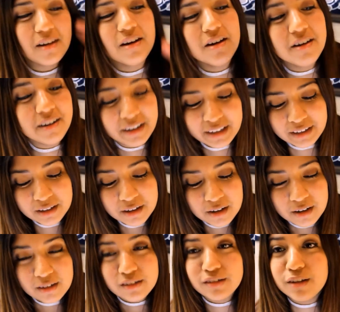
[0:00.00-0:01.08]
All right.
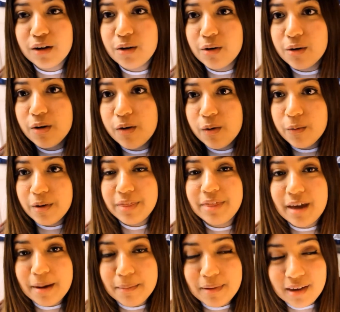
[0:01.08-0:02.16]
So, with
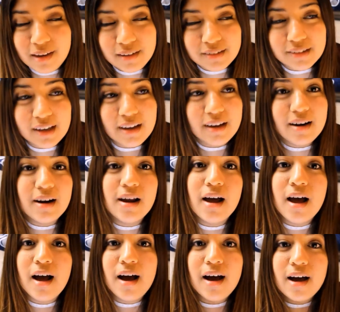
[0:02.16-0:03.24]
that being said,
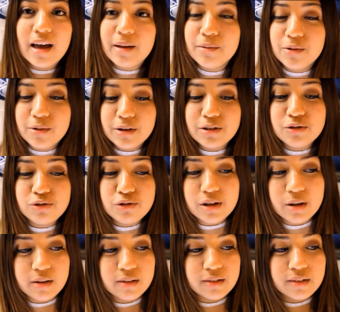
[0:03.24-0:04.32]
I'm going to
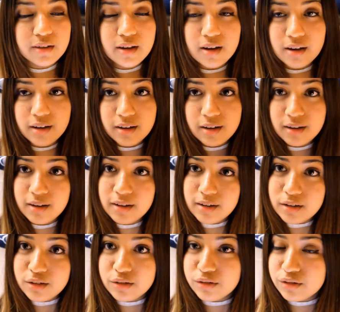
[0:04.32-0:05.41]
just
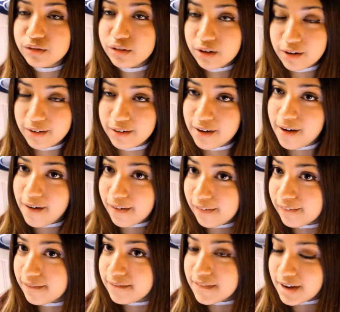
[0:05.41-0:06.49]
start off.
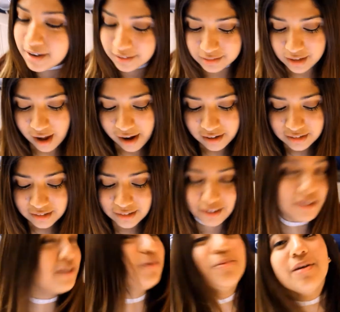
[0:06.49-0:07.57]

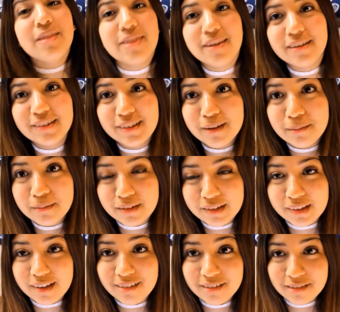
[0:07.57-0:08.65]
Starting with some
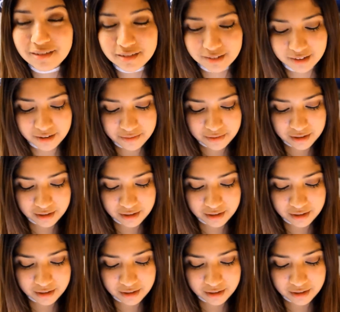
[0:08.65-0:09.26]
singles of the